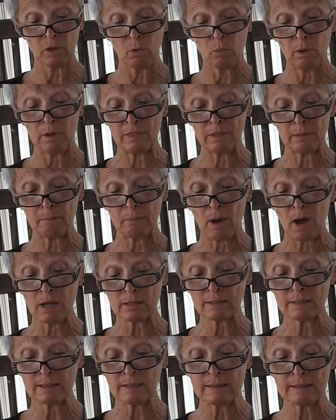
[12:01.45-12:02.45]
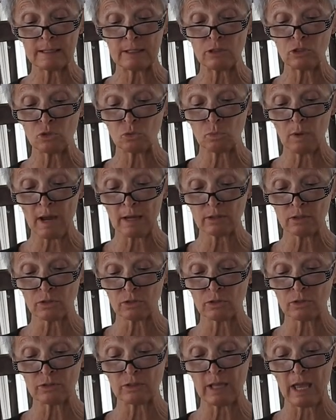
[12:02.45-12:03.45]
when the bosses and
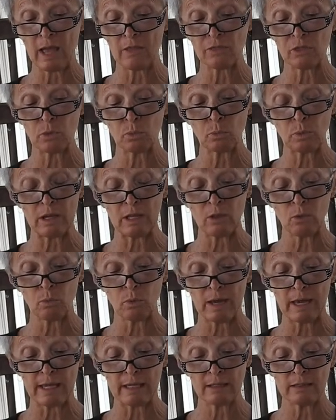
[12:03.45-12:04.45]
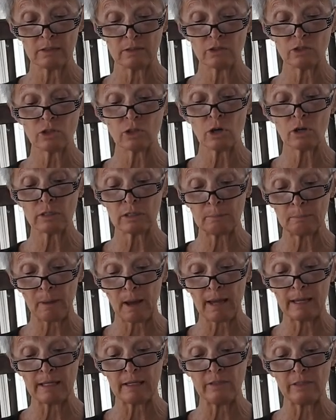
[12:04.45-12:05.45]
directors at the railway started
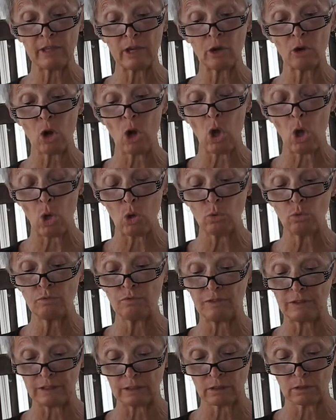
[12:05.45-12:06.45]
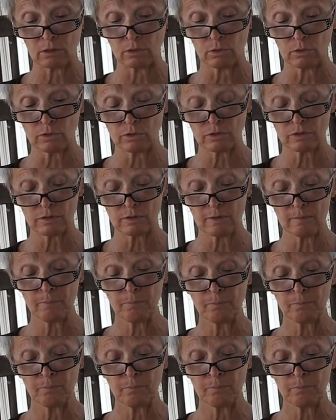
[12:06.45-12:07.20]
buying their own vehicles,